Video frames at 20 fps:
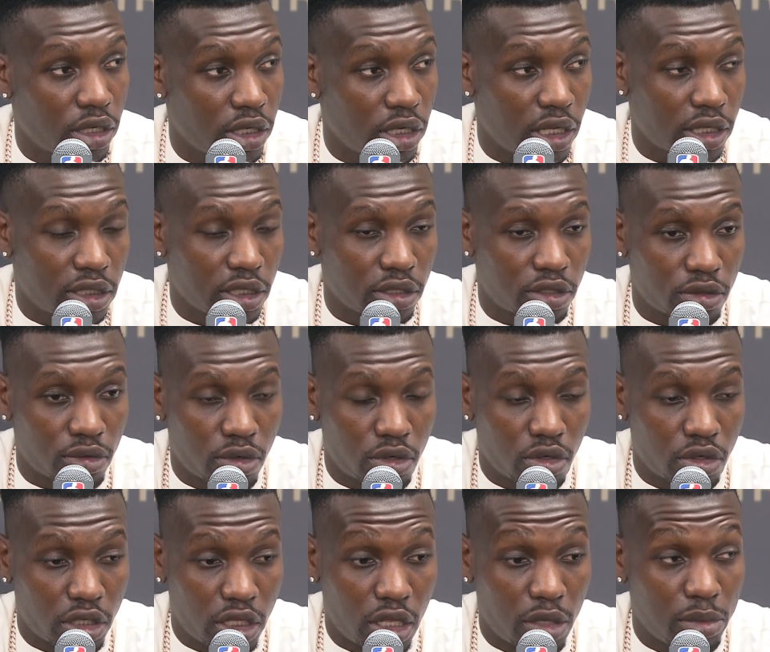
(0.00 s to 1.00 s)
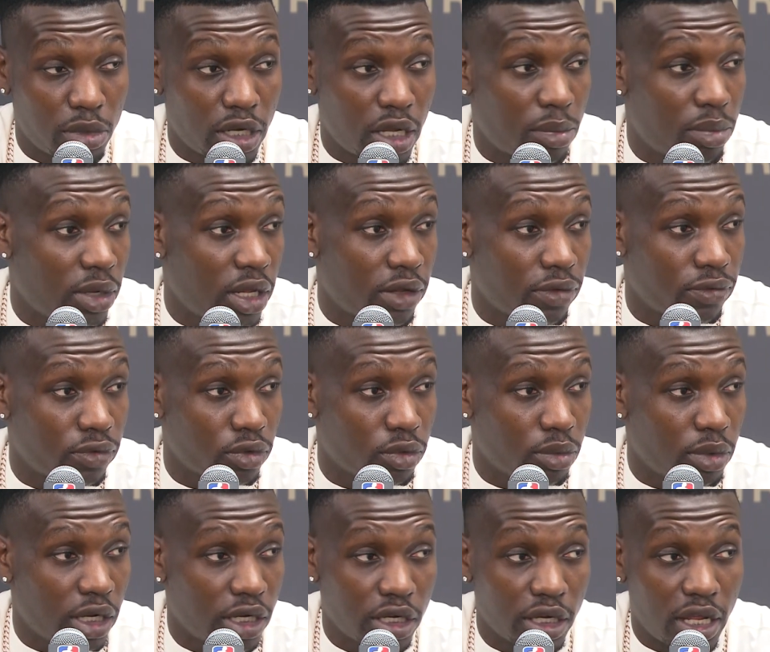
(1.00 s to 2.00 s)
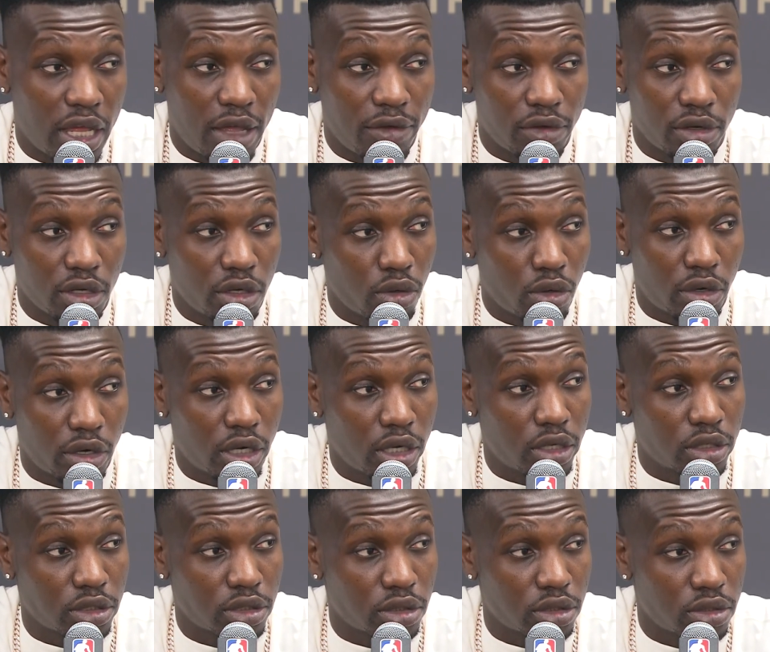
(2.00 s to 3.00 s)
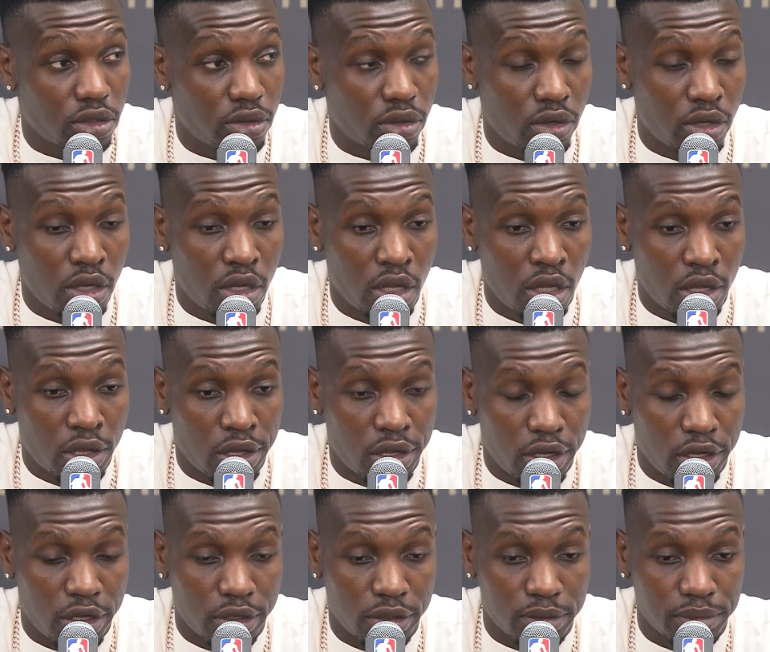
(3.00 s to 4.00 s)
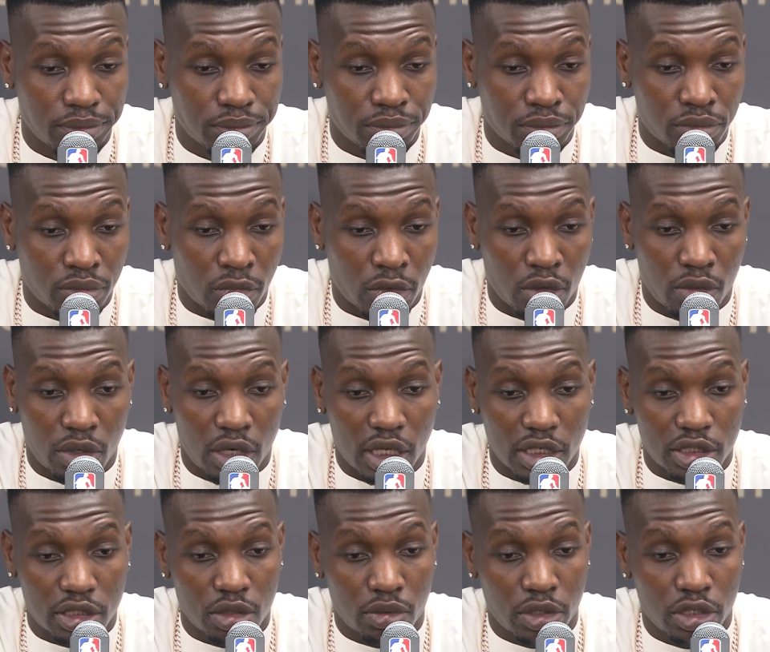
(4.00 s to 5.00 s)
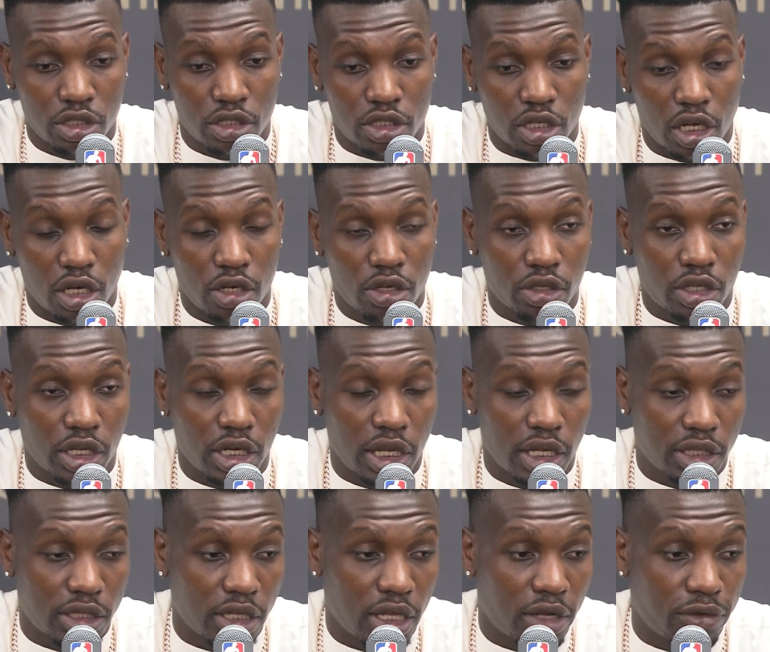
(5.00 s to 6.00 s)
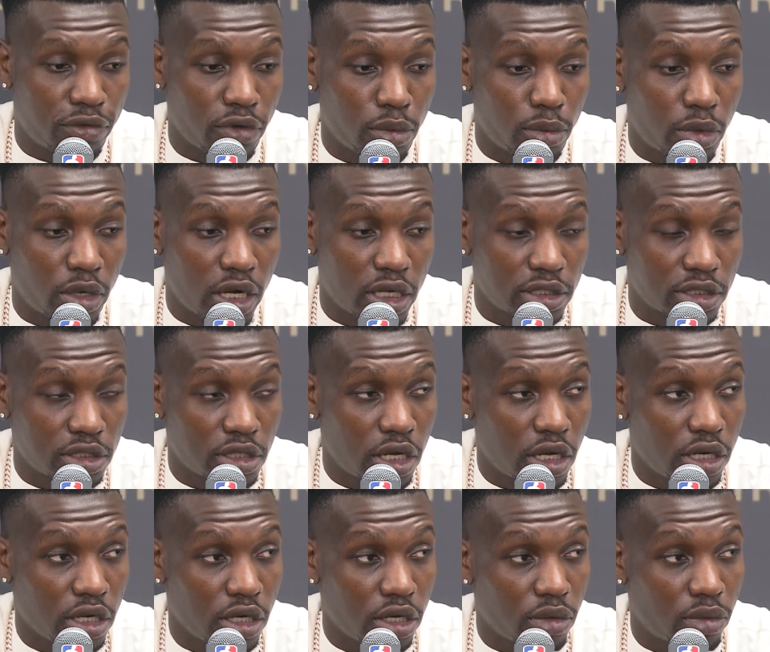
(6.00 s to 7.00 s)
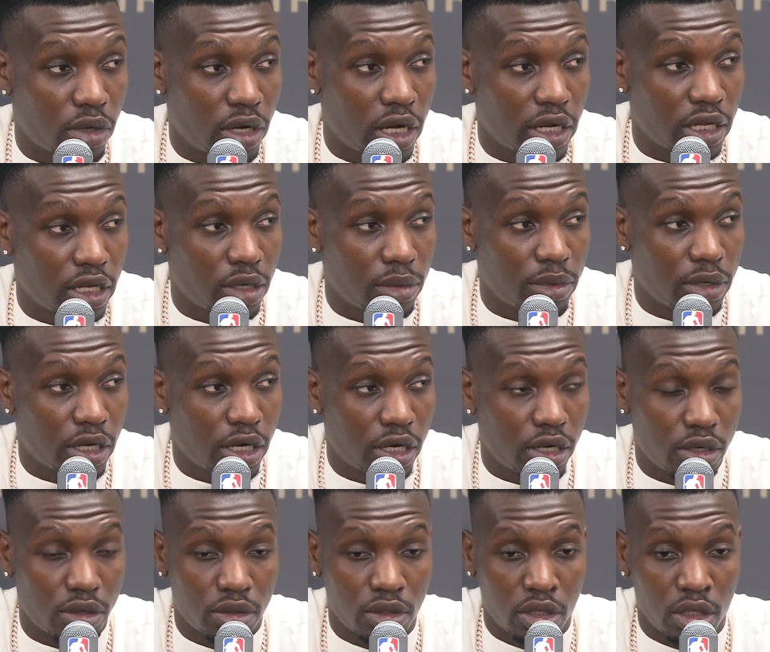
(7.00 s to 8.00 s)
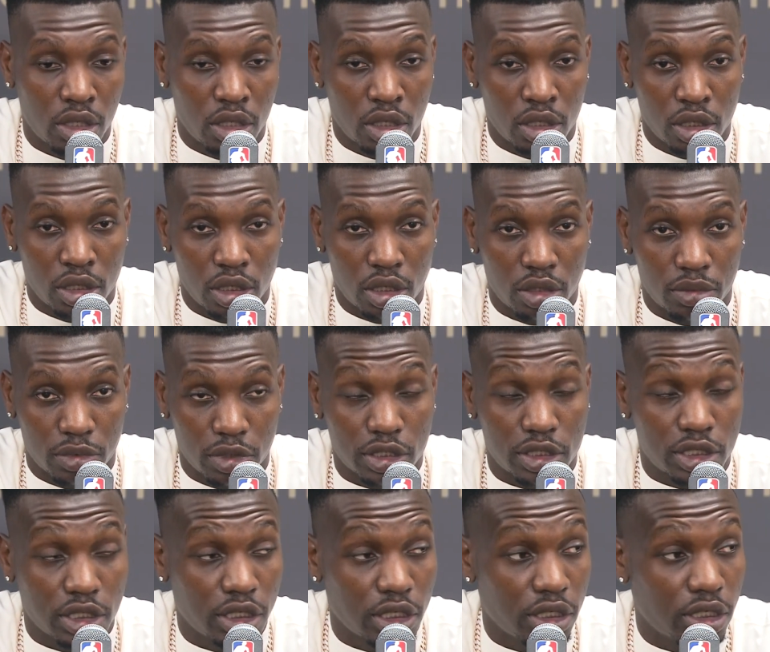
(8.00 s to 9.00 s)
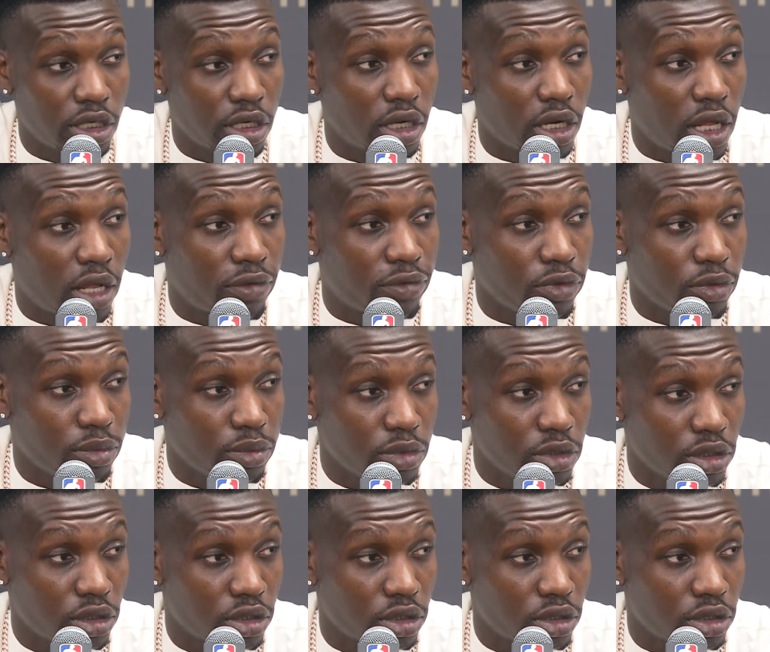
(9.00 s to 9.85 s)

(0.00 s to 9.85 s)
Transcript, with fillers: And I think Toronto gave me that platform. I didn't have it nowhere else. So um, when I st- when you start looking at that from where I started and where I am now, um, the city did a lot for me.